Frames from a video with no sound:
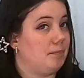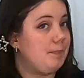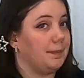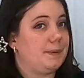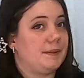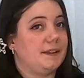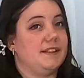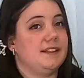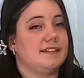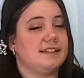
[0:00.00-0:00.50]

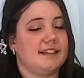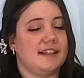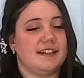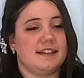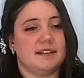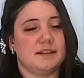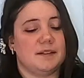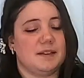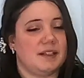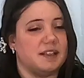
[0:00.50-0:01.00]
please
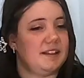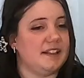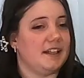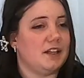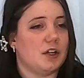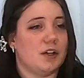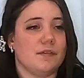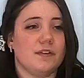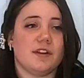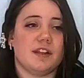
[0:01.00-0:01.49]
send a
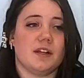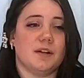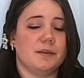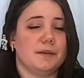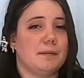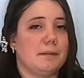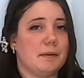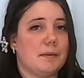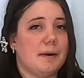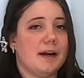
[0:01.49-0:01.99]
link over. The
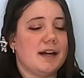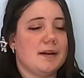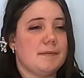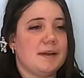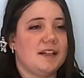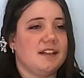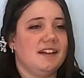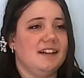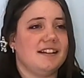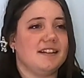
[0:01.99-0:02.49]
only
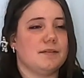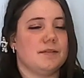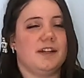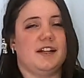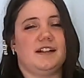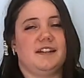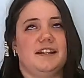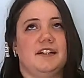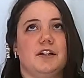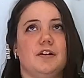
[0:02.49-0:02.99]
requirement,
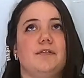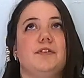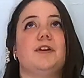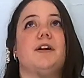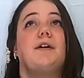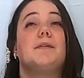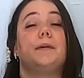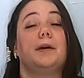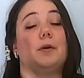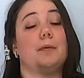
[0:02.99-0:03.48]
not a link
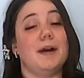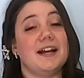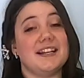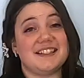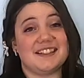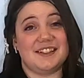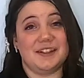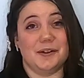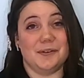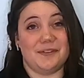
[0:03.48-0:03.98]
over, a
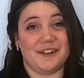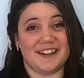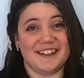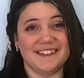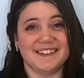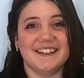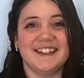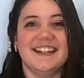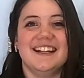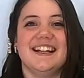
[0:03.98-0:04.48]
request
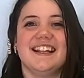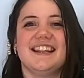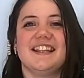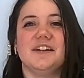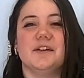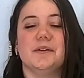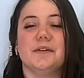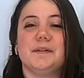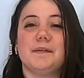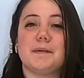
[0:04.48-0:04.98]
over.
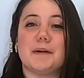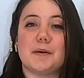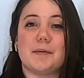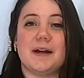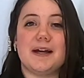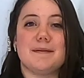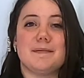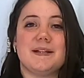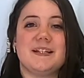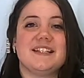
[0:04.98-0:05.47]
The only
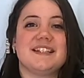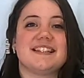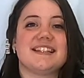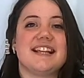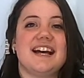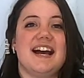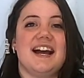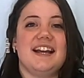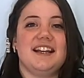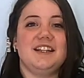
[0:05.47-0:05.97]
requirement is
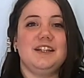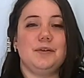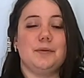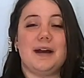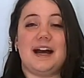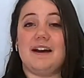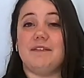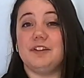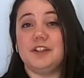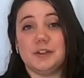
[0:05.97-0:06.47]
that
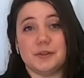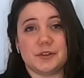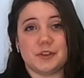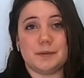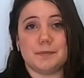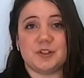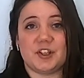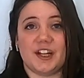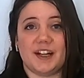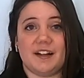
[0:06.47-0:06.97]
you have a
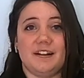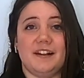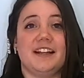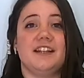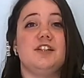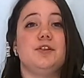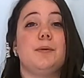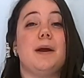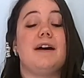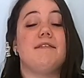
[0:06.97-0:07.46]
YouTube channel
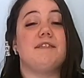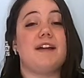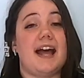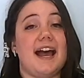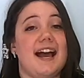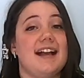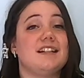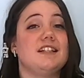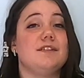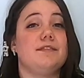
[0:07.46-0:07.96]
and you have
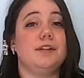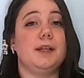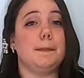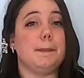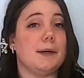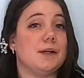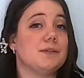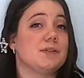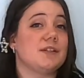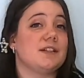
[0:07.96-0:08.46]

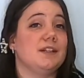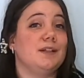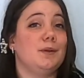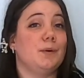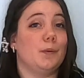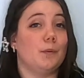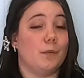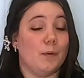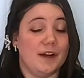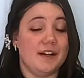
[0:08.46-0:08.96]
actively
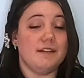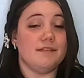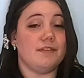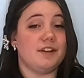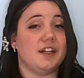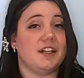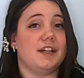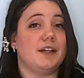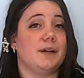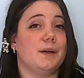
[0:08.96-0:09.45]
posted one
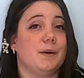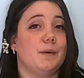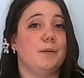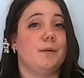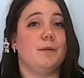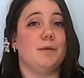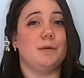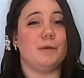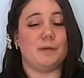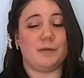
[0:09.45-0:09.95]

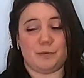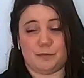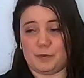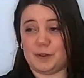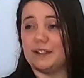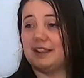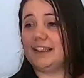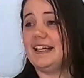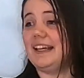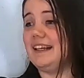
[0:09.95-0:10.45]
video
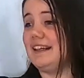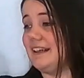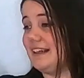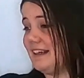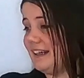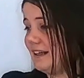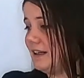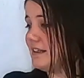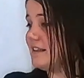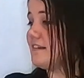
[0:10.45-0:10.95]

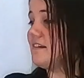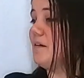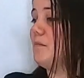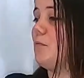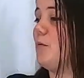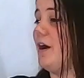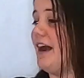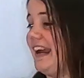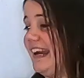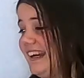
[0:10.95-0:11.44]
related in
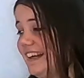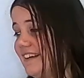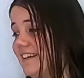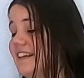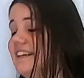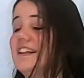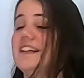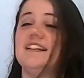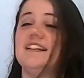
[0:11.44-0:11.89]
some way